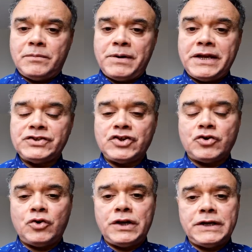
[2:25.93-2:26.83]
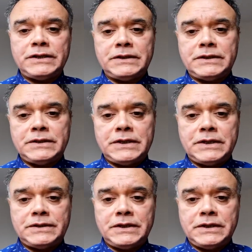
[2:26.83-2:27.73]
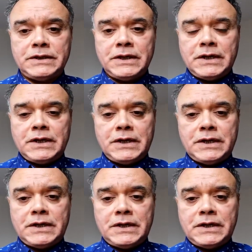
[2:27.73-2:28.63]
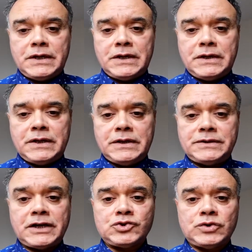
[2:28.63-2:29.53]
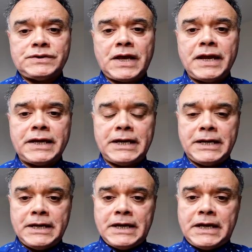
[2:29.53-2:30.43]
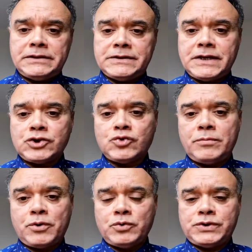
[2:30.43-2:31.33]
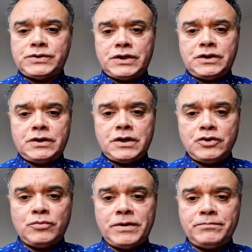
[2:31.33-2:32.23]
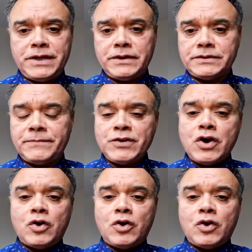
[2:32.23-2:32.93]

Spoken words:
plays a role in the sexual cycle and the sexual process in human beings.